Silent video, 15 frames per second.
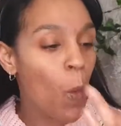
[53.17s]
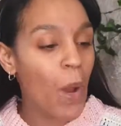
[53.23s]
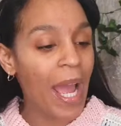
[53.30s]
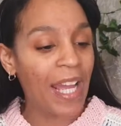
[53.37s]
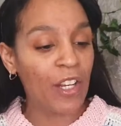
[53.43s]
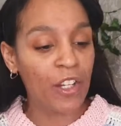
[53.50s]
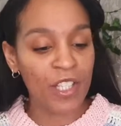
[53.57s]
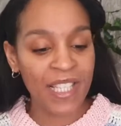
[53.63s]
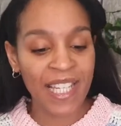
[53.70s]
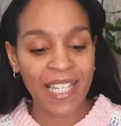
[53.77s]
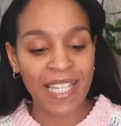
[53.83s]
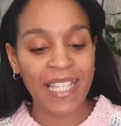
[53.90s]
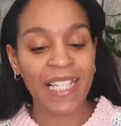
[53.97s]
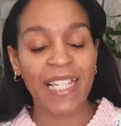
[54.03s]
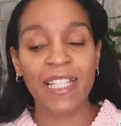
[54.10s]
and
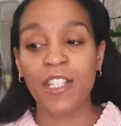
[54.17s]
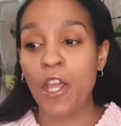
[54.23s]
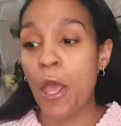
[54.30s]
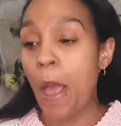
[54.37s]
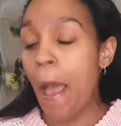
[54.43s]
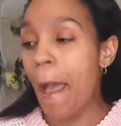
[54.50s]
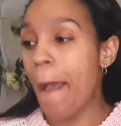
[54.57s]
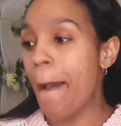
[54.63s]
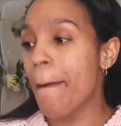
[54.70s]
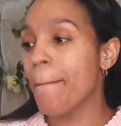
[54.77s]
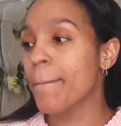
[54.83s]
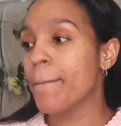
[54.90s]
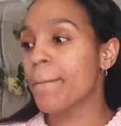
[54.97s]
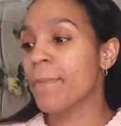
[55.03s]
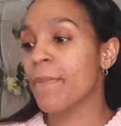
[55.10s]
articulate.
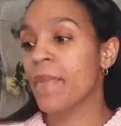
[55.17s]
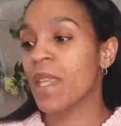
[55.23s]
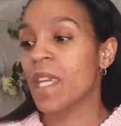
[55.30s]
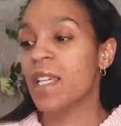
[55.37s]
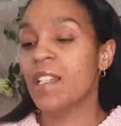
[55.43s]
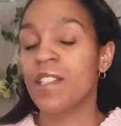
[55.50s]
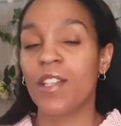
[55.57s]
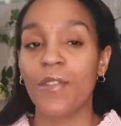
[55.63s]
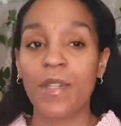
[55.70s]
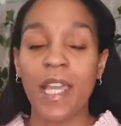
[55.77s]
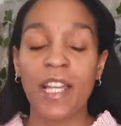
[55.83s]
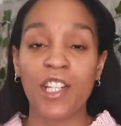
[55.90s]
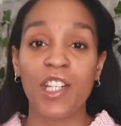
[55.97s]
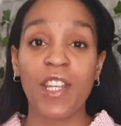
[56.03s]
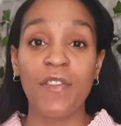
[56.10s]
So
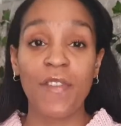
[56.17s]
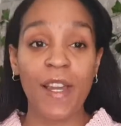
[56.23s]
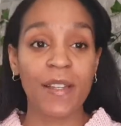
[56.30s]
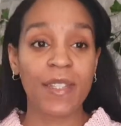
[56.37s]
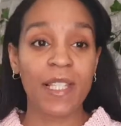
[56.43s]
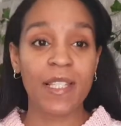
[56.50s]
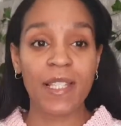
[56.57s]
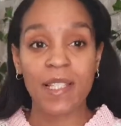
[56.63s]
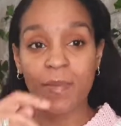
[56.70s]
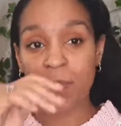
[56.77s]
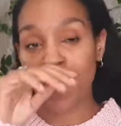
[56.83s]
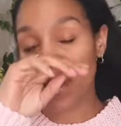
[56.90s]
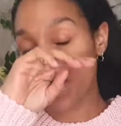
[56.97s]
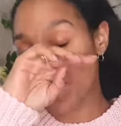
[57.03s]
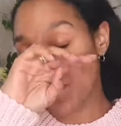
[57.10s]
yeah, she found this
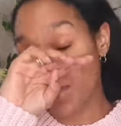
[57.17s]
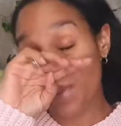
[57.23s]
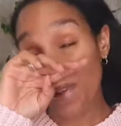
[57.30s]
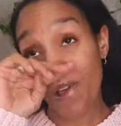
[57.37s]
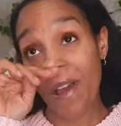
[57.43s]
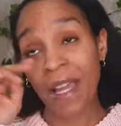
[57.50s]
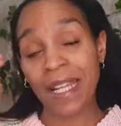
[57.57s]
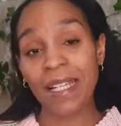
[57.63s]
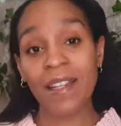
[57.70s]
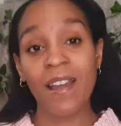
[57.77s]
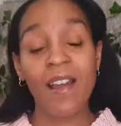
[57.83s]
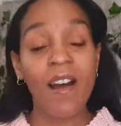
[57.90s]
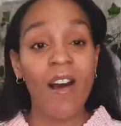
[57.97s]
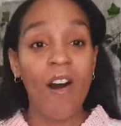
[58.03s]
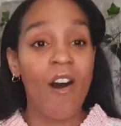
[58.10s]
inspiration online.
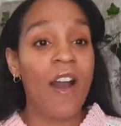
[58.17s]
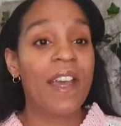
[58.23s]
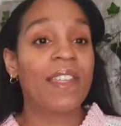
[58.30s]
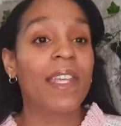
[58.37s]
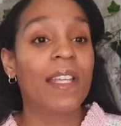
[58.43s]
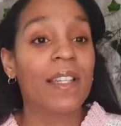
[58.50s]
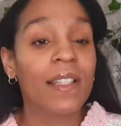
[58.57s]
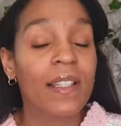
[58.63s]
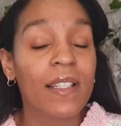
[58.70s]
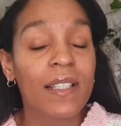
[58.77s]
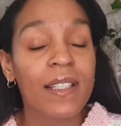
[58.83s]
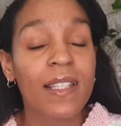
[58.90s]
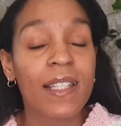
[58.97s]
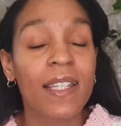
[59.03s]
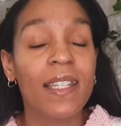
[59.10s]
I then
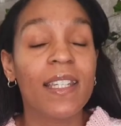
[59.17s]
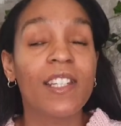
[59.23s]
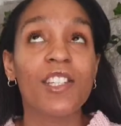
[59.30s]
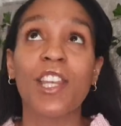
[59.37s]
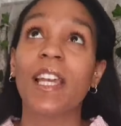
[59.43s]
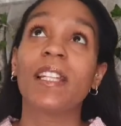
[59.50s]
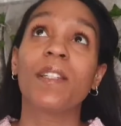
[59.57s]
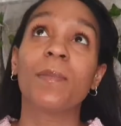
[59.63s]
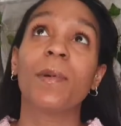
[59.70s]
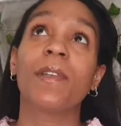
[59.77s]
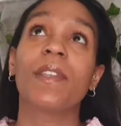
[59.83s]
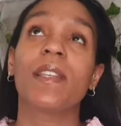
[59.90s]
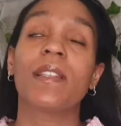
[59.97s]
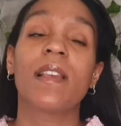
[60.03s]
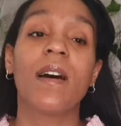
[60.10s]
see Chenda
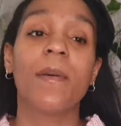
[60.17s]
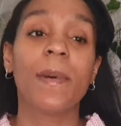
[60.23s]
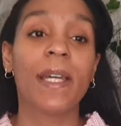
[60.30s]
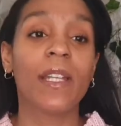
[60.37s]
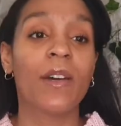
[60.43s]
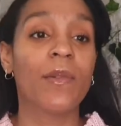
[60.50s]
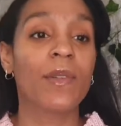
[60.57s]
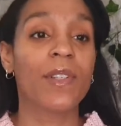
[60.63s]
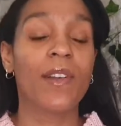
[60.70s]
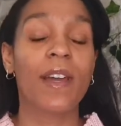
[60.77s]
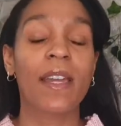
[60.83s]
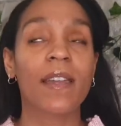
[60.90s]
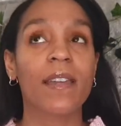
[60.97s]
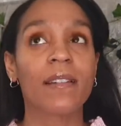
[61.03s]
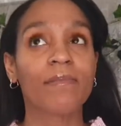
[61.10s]
put this up, and I was
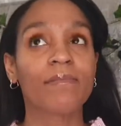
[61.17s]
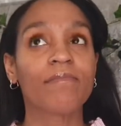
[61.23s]
like,